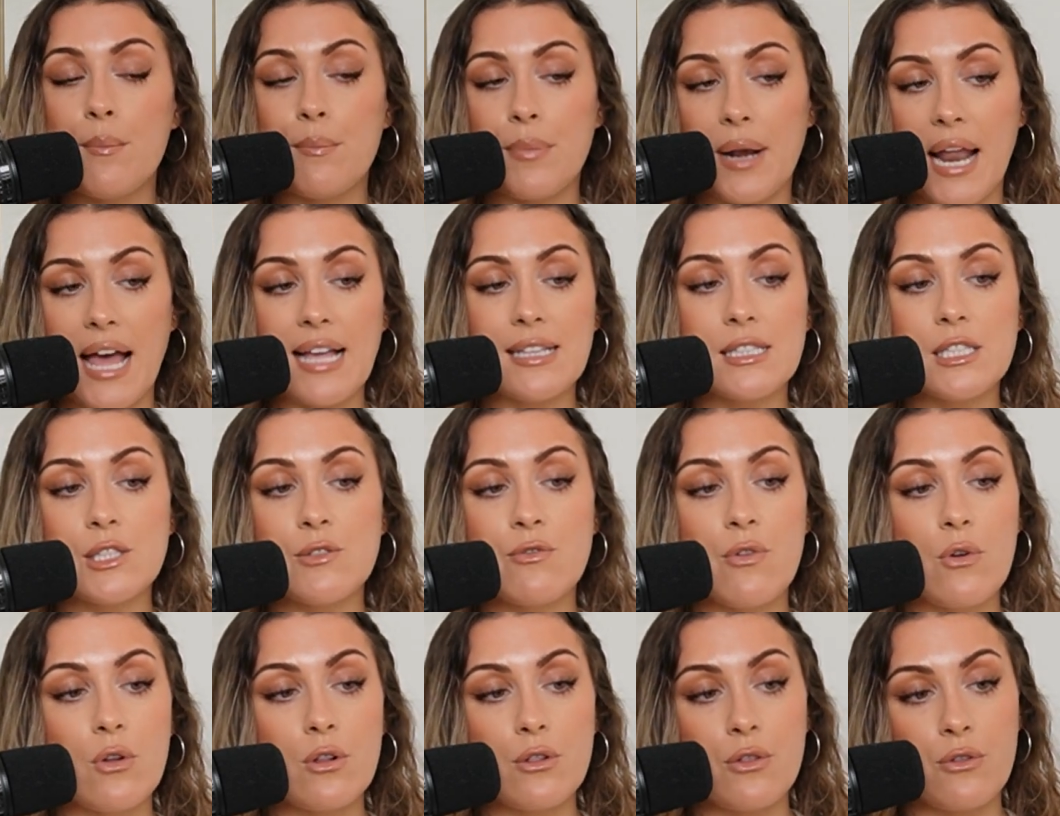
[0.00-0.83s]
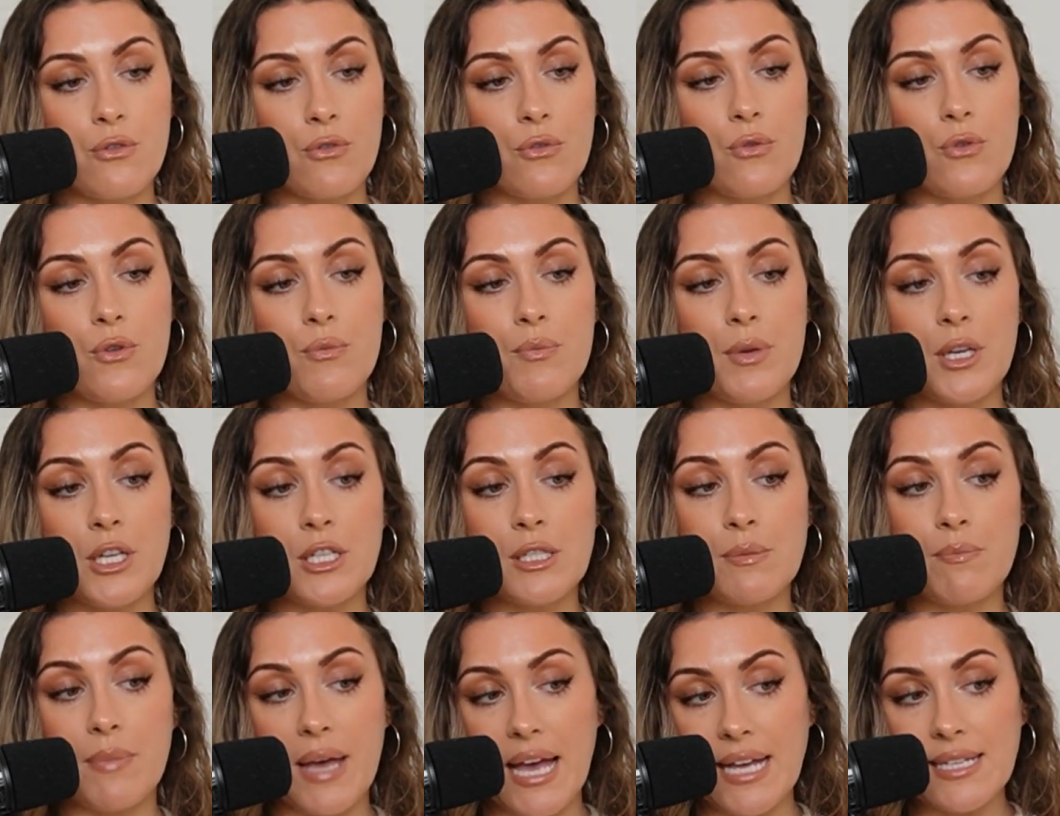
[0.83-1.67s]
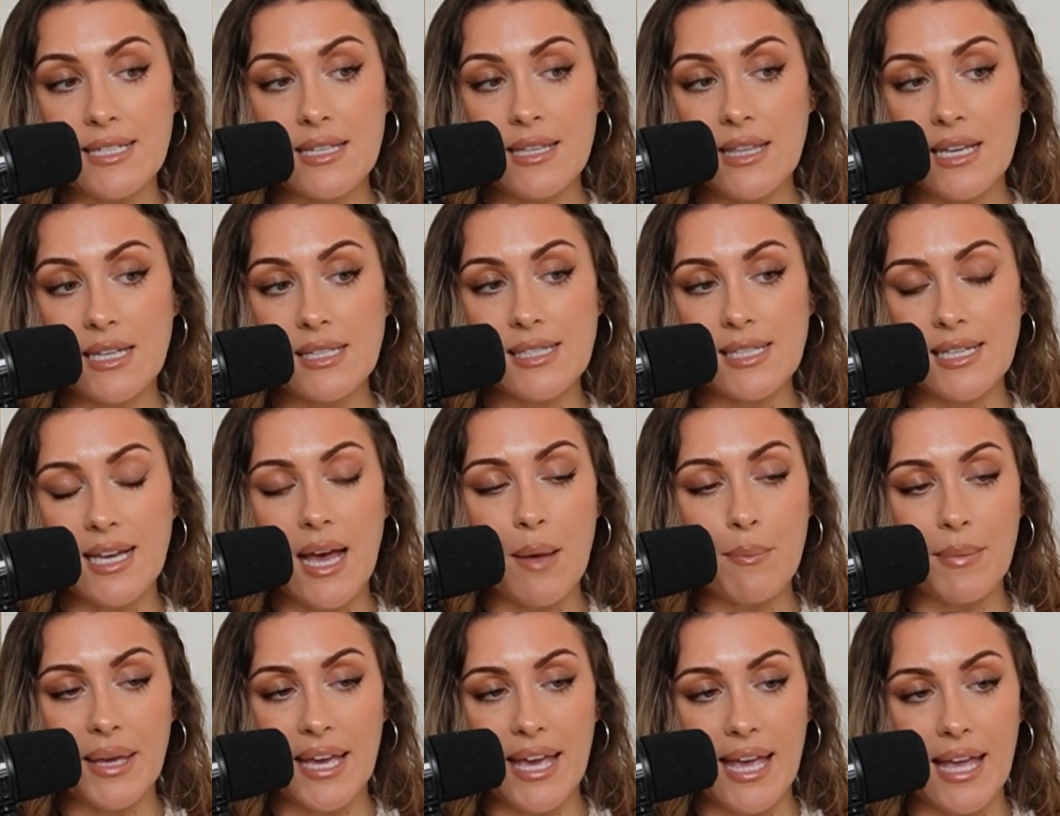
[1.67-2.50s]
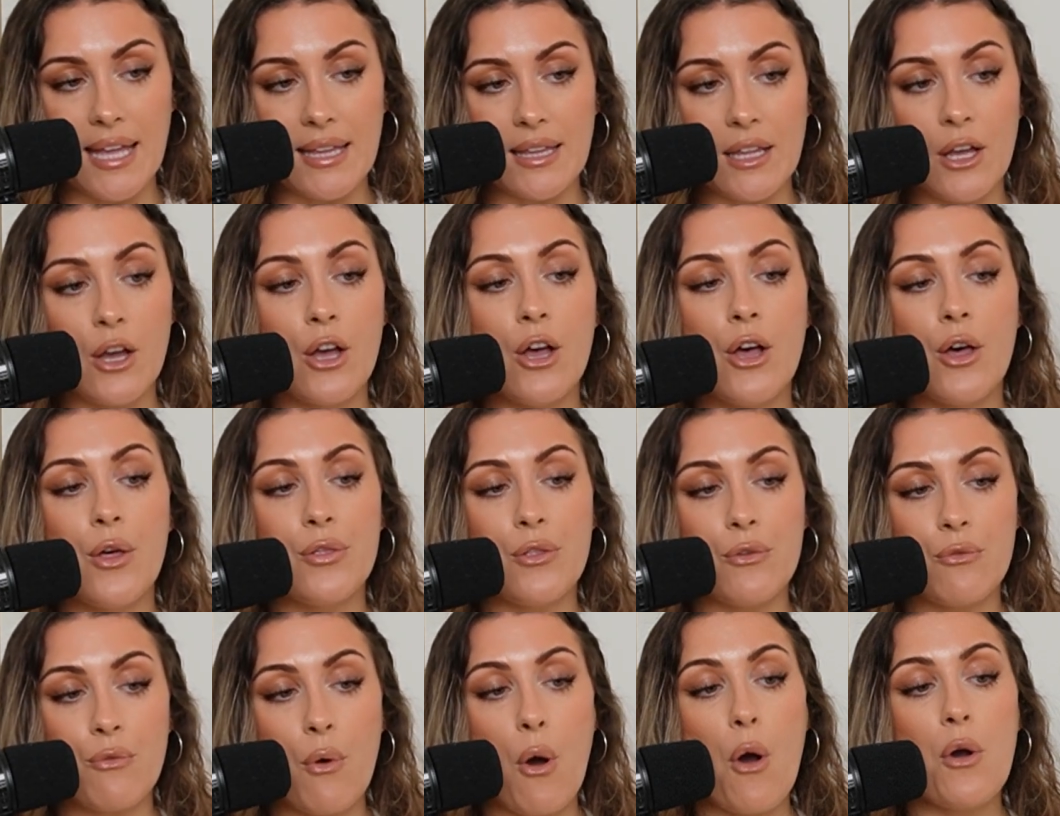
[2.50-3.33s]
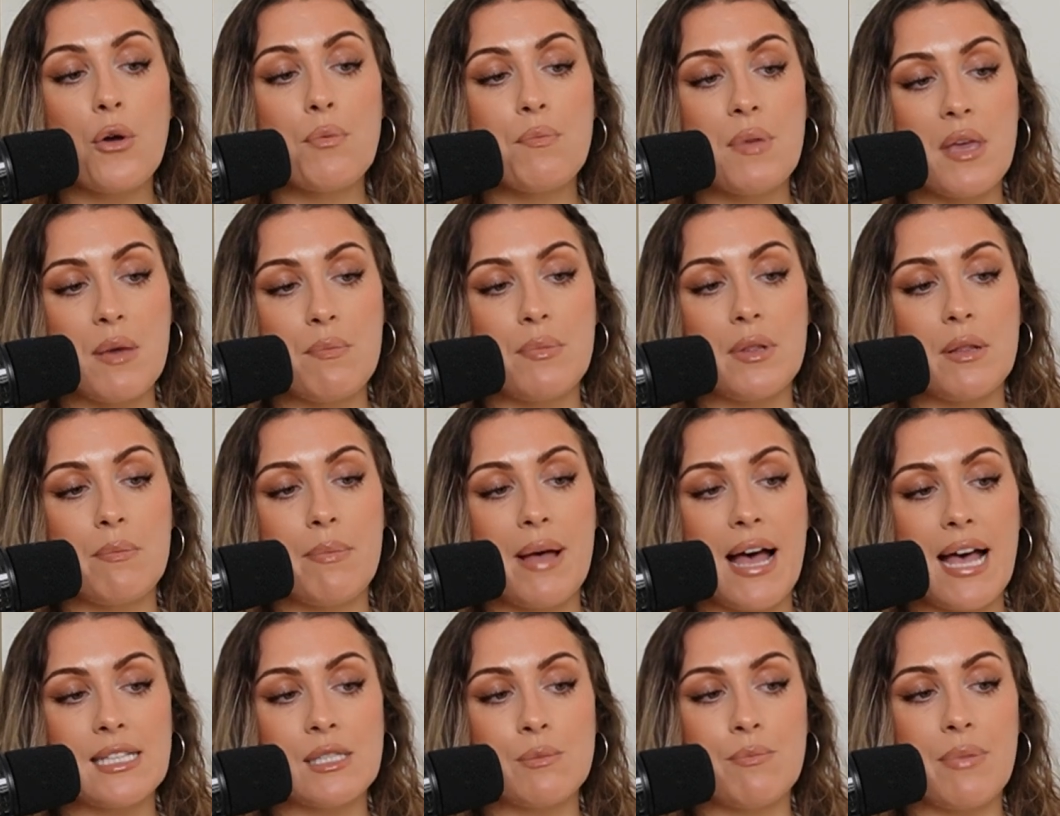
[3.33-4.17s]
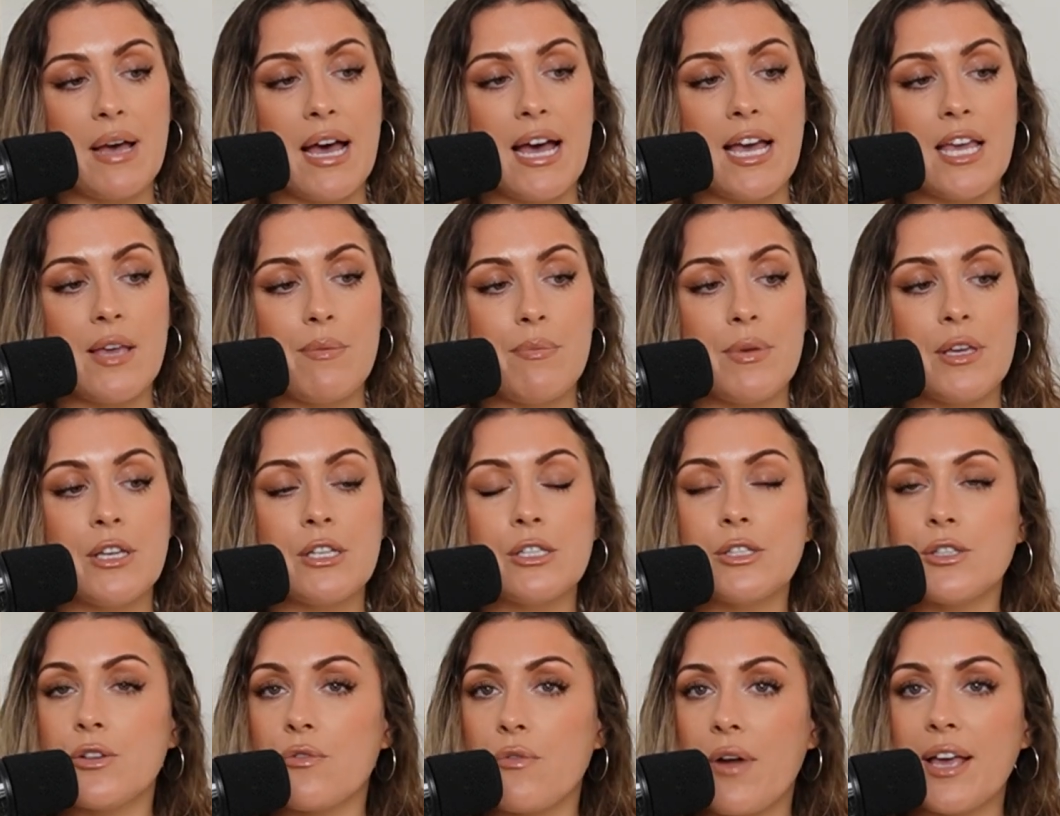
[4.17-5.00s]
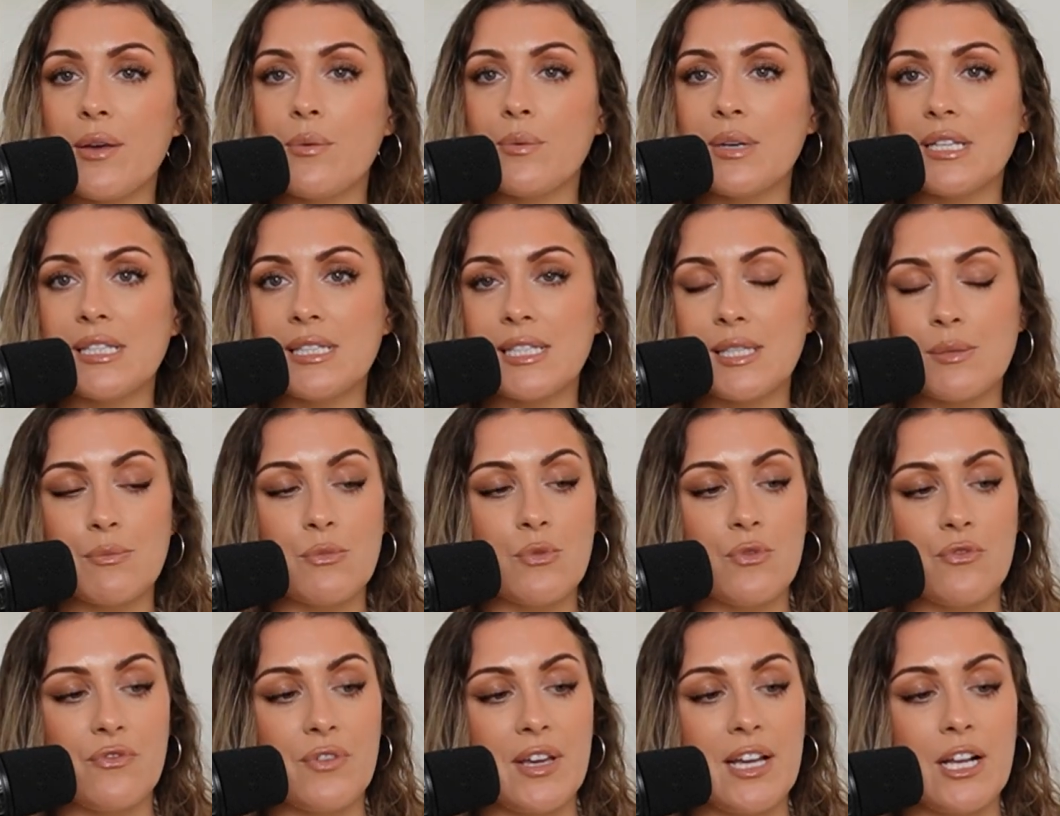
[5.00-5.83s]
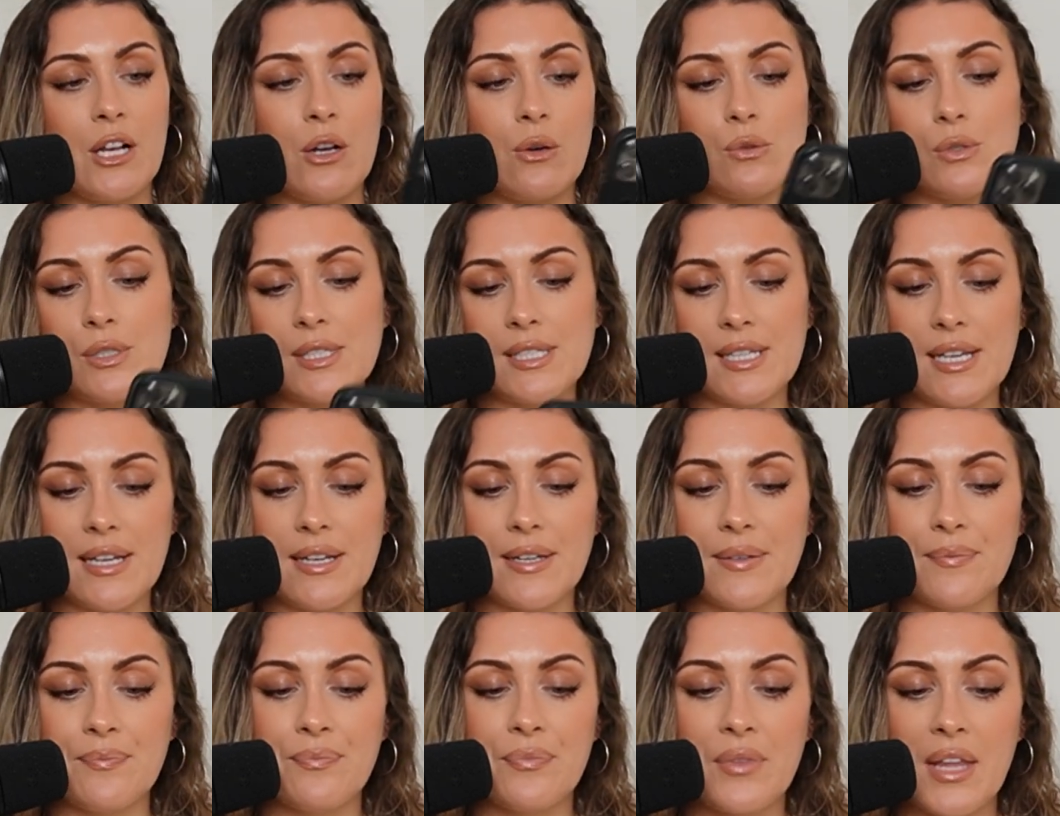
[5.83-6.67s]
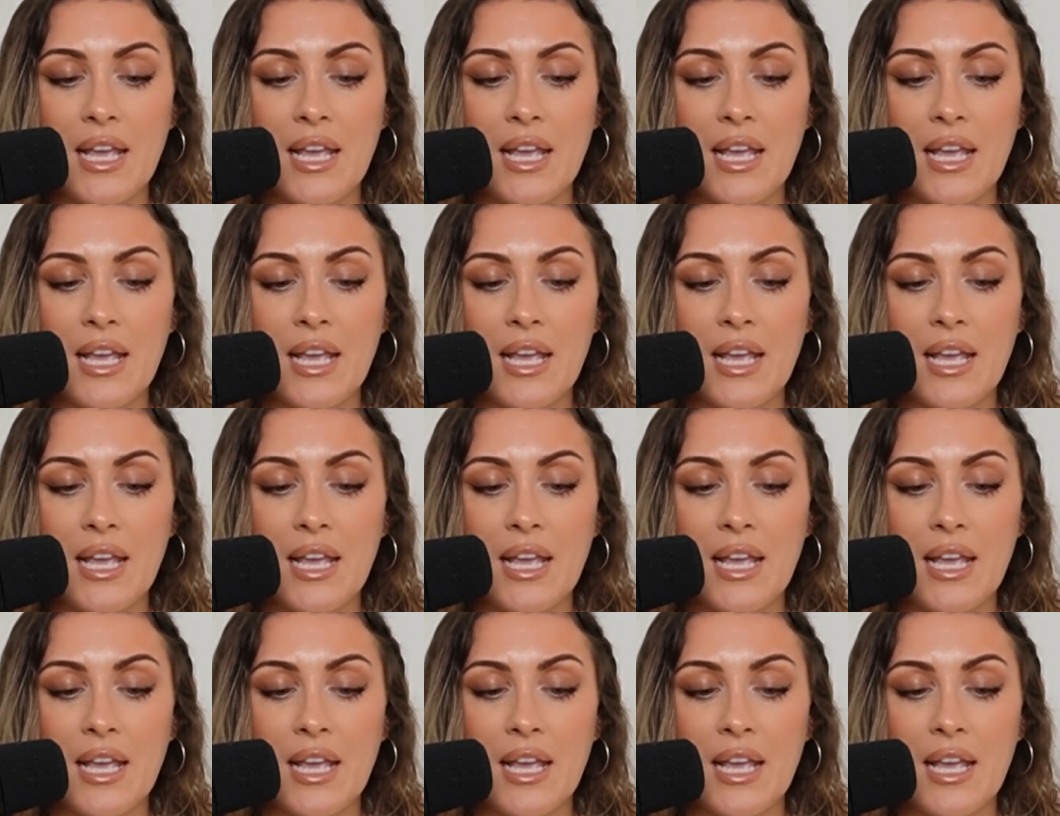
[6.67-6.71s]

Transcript: Plans fall through because better things are coming in. The wrong people pass by because the right ones are moving closer."